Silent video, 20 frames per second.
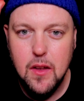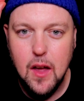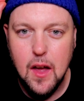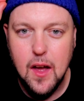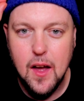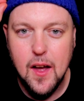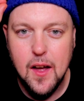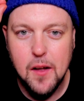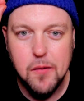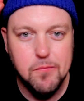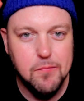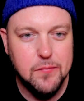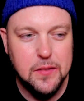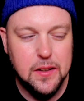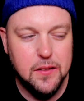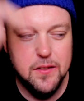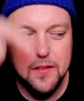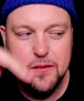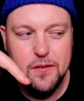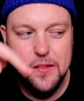Um,
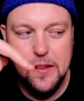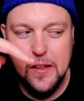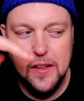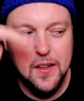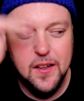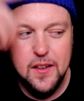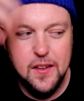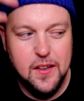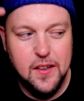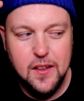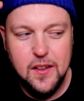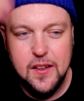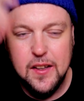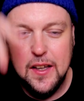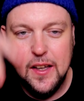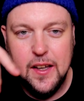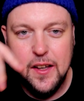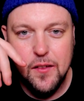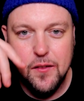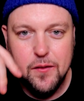
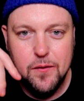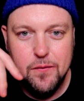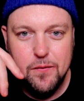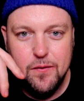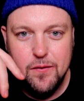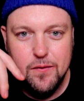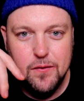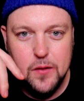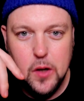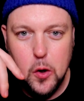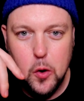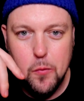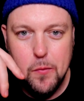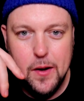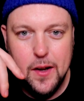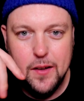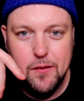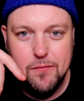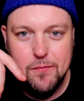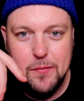eat
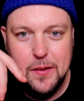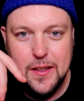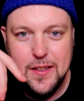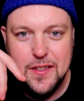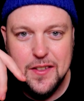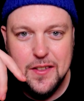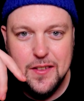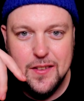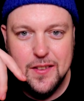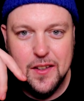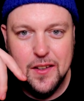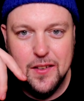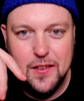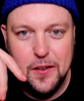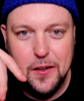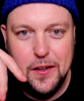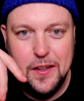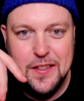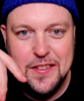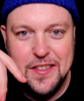homemade pizzas because
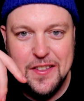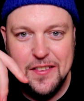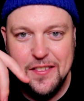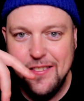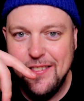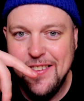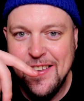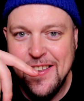they're easy.